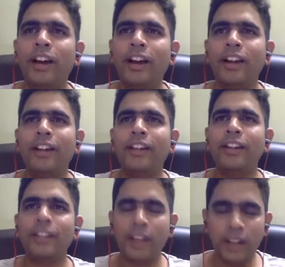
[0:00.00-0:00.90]

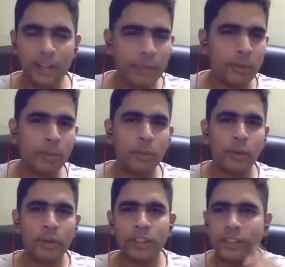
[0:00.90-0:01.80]
And currently in my
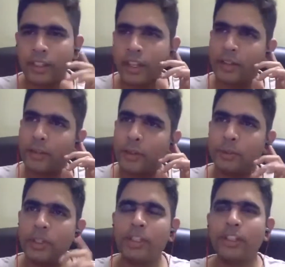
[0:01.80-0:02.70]
project, I was
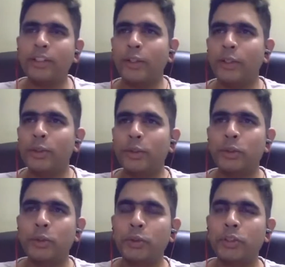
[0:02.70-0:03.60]
being introduced
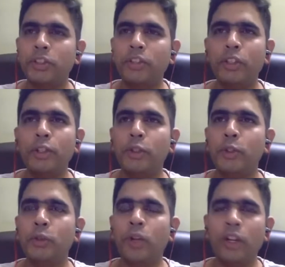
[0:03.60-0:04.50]
to several
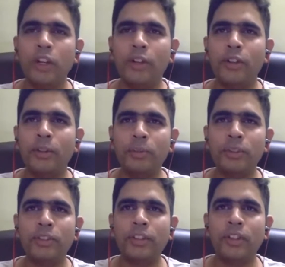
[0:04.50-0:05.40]
new
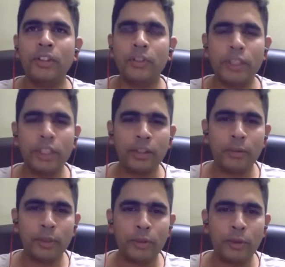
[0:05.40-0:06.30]
algorithms,
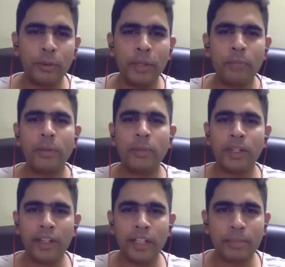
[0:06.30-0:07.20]
which would be
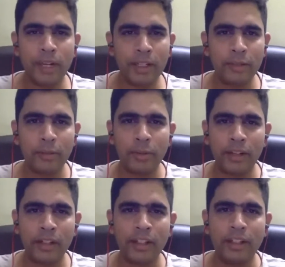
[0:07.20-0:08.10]
implemented as part of the
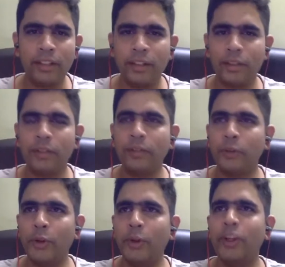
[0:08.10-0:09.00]
practical
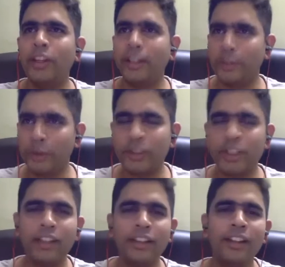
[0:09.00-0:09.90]
world, I would say.